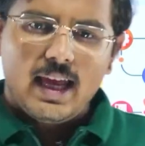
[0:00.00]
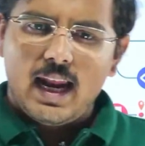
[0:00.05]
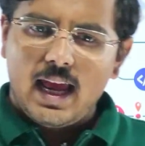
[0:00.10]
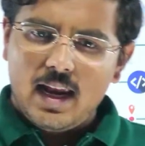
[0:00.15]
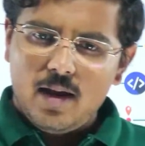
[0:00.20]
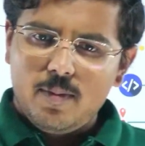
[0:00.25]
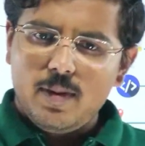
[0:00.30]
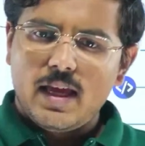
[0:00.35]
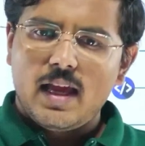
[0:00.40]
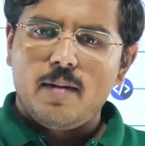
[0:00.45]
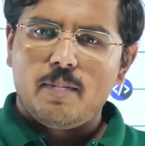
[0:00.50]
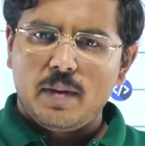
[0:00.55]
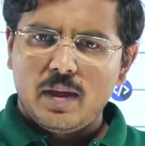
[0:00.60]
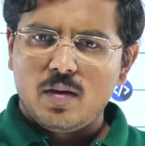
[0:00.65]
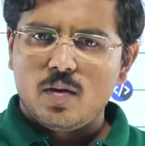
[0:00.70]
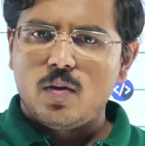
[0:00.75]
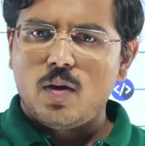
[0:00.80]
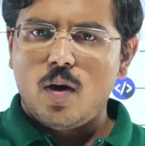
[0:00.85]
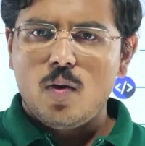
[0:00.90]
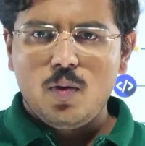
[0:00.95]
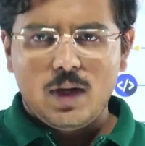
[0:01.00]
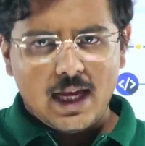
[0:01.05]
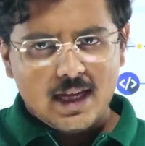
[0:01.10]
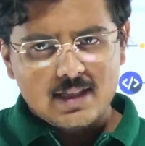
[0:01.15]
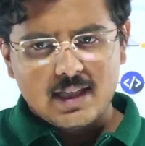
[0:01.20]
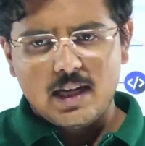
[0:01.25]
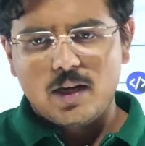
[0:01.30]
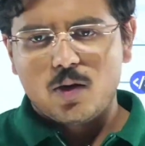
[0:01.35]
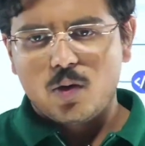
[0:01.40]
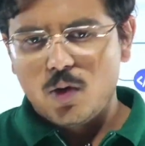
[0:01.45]
I'll be helping you out. As
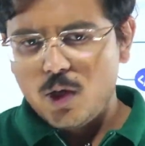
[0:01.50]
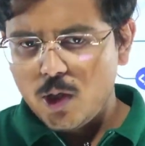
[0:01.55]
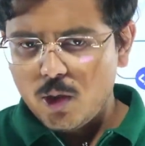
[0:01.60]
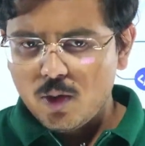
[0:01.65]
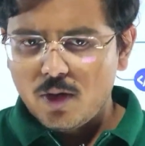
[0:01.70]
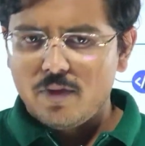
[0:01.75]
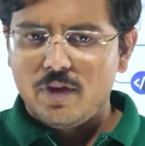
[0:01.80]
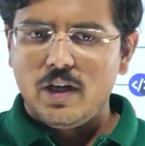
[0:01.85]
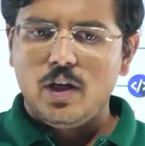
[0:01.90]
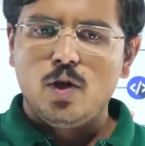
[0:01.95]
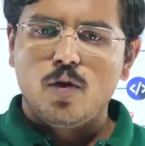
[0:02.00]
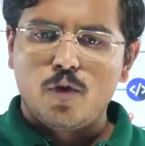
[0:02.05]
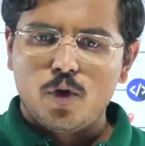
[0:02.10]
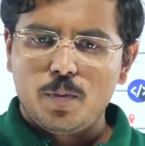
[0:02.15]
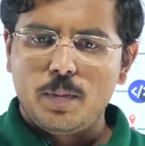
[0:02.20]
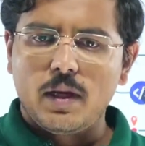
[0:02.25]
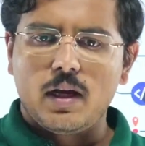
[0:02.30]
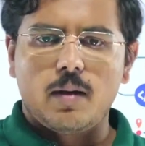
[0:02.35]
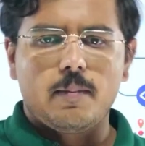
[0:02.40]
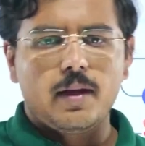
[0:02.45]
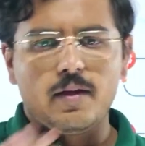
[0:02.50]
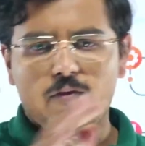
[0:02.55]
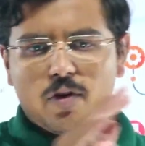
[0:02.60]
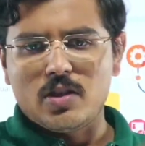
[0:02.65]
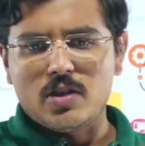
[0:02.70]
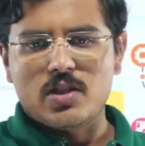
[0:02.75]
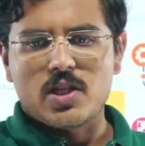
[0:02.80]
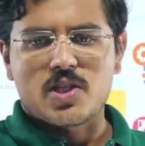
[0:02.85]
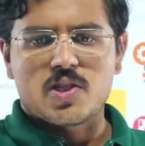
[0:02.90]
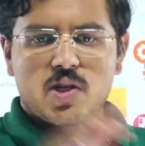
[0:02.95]
I told you, a video would be coming for
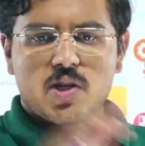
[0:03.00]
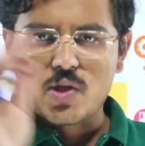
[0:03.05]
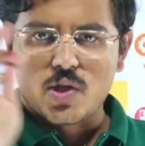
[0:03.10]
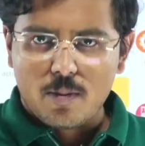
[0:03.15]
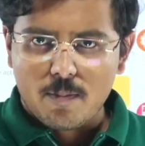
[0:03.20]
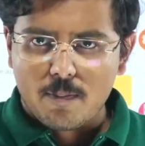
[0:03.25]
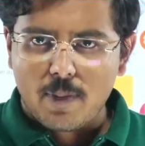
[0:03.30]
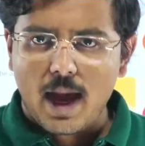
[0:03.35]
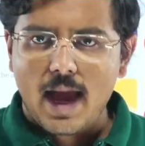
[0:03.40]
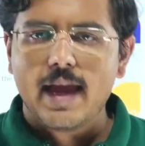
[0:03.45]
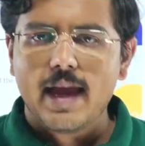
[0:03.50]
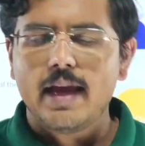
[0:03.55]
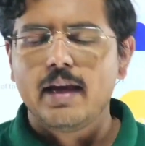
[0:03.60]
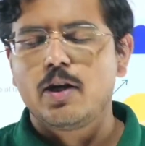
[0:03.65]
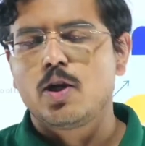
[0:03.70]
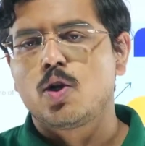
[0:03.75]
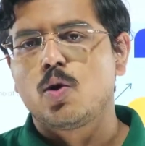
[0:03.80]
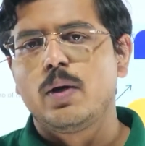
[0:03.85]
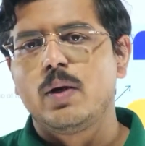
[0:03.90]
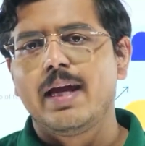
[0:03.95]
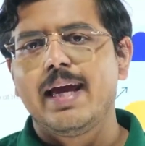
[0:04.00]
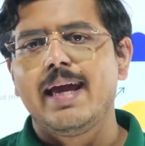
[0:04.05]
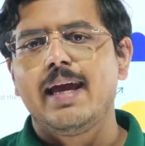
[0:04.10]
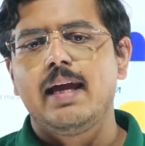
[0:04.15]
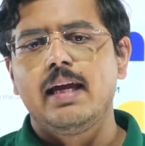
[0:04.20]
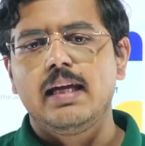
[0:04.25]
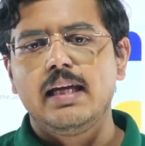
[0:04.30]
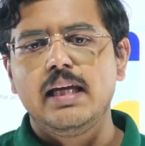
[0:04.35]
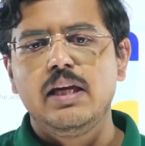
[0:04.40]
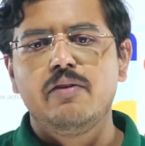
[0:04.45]
registration by
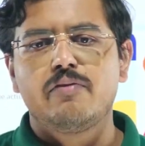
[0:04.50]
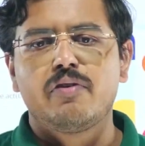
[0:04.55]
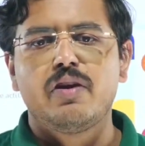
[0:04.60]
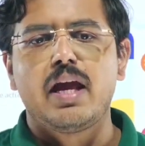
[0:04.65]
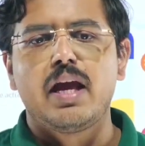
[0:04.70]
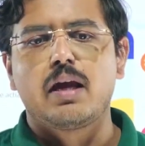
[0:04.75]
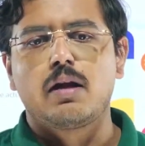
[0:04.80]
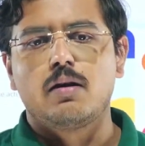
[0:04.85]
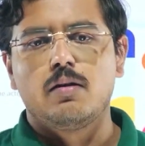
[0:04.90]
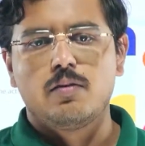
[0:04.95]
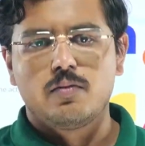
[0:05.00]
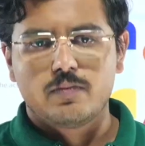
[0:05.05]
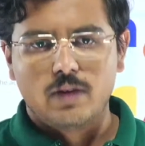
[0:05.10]
today evening.